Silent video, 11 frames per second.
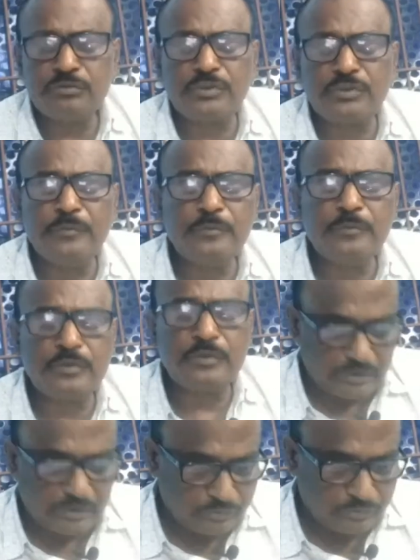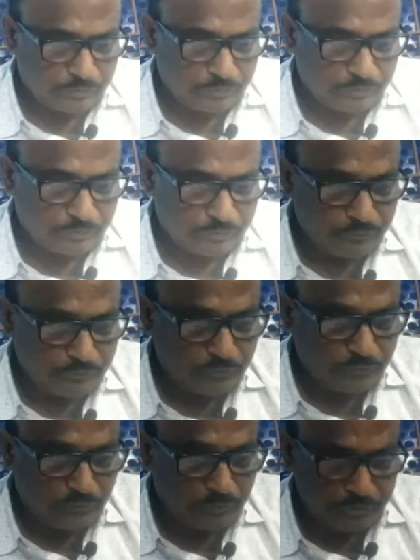remember this section.
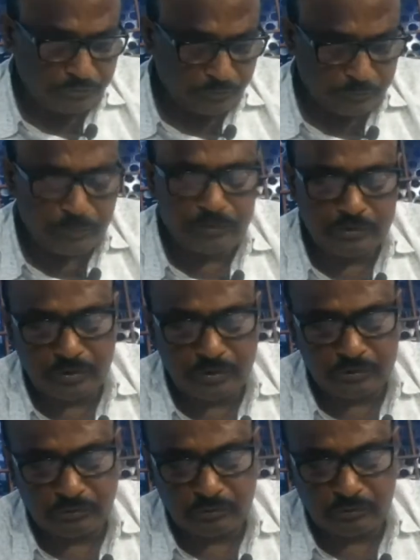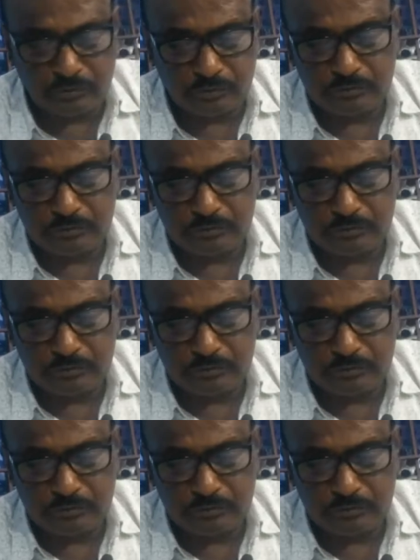Unless you remember this section,